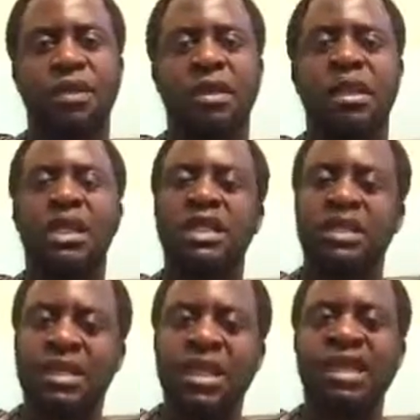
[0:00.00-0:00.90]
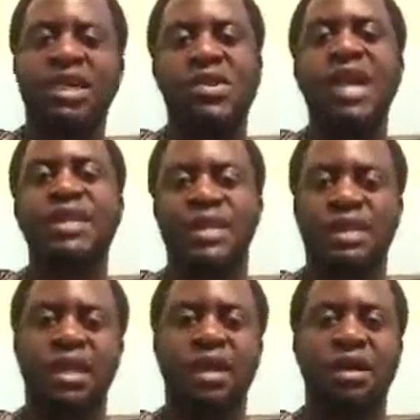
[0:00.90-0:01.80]
There's a serious crisis
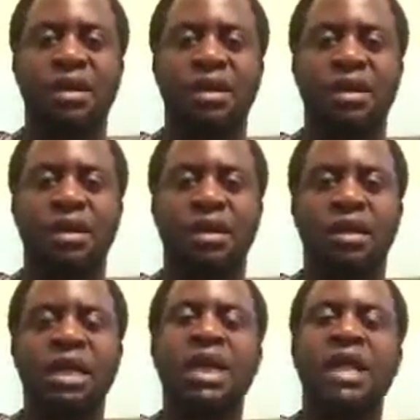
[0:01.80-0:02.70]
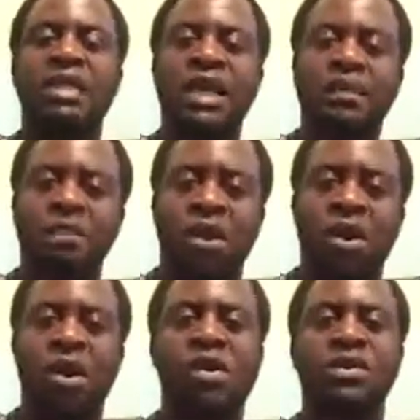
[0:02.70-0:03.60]
there. Now, just
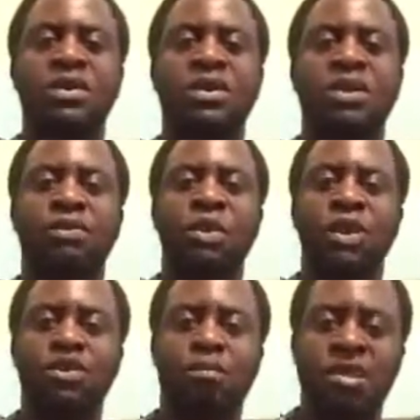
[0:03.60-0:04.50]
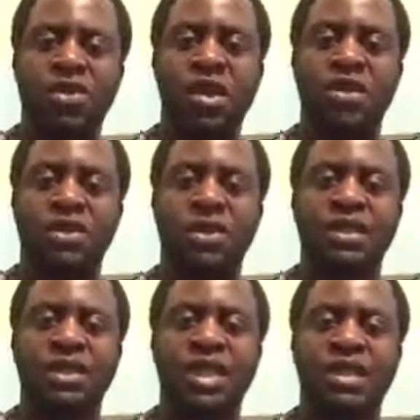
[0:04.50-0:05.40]
because of the mineral
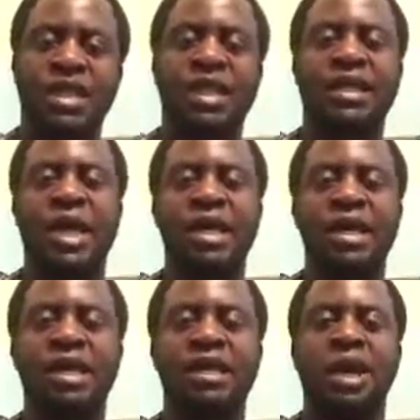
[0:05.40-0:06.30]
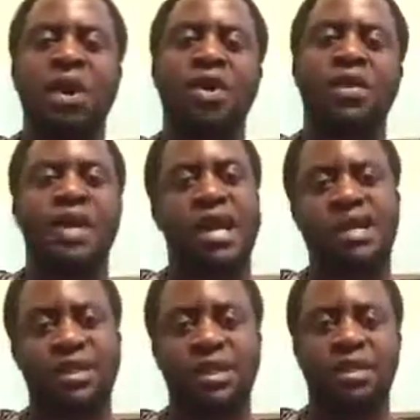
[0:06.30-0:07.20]
resources that are in the Congo
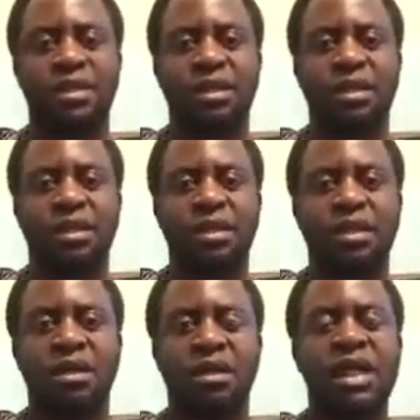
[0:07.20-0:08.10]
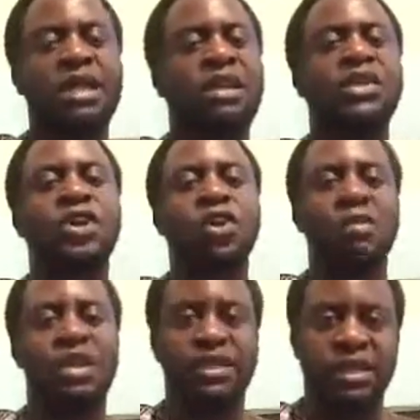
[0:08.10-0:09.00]
DRC, the international
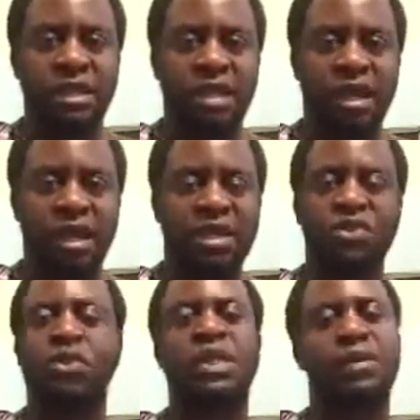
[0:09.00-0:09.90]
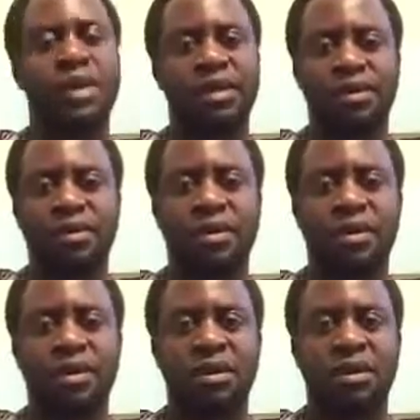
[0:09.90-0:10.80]
community has looked away.
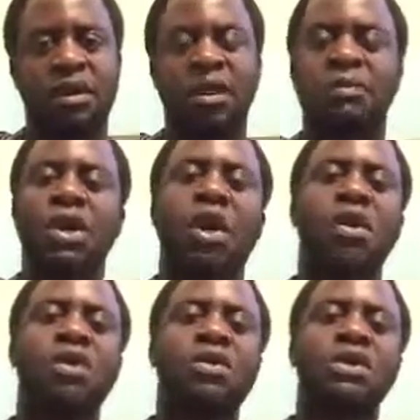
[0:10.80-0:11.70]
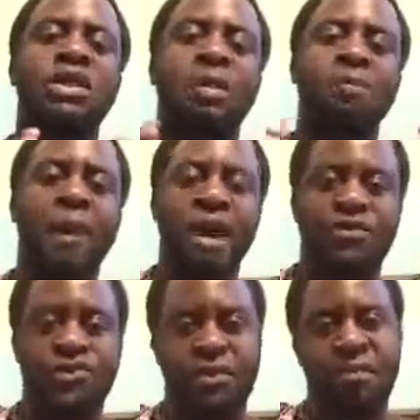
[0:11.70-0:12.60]
Because the
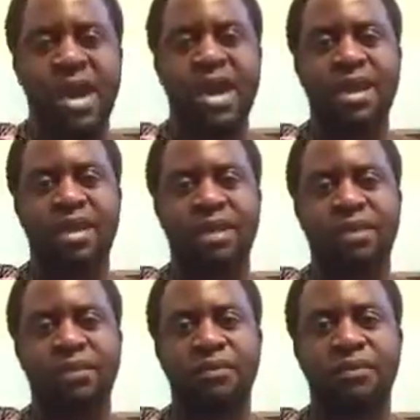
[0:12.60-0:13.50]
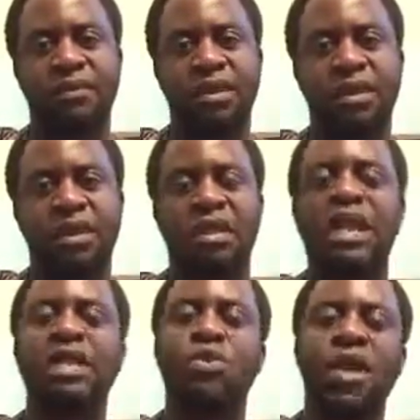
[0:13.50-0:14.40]
powerful men
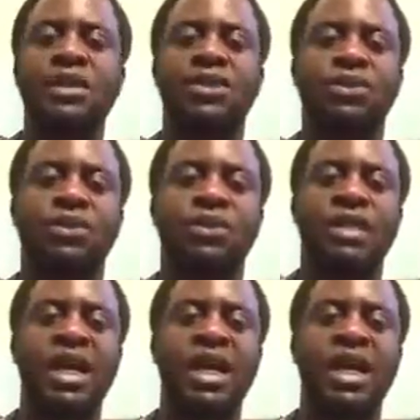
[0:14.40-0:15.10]
that want to take